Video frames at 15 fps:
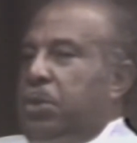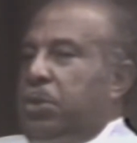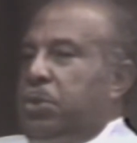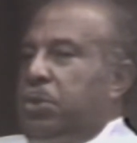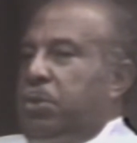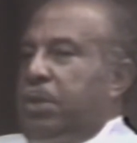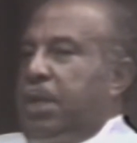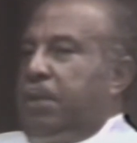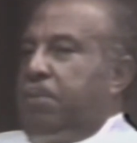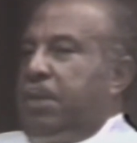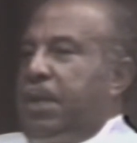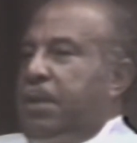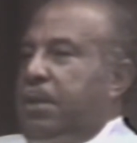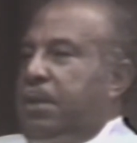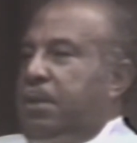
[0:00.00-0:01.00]
So they had
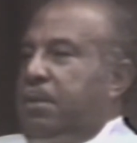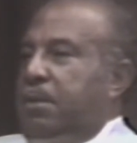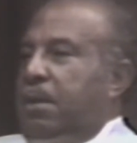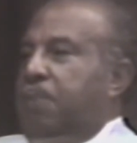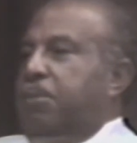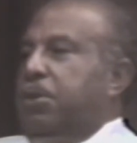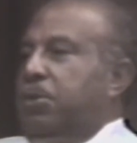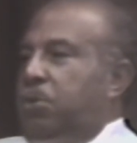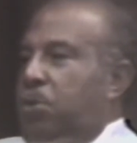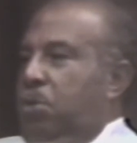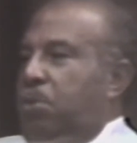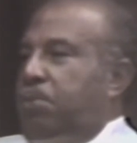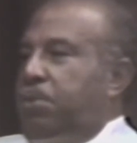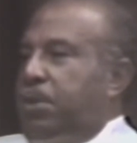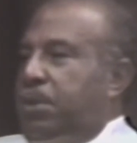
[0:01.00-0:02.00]
met up at New
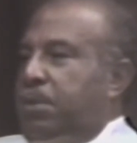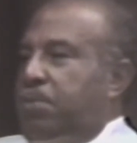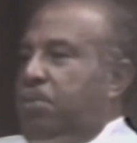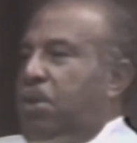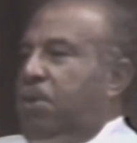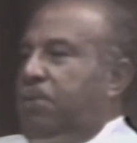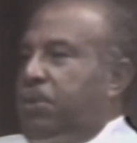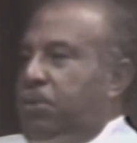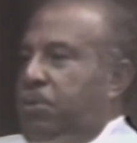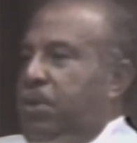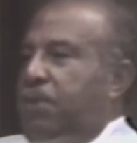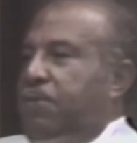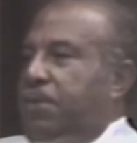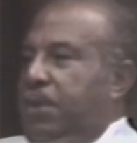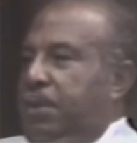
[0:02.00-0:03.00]
Hope with Marvin
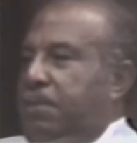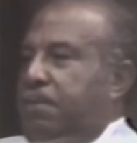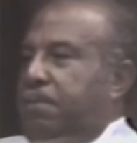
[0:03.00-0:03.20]
Griffin,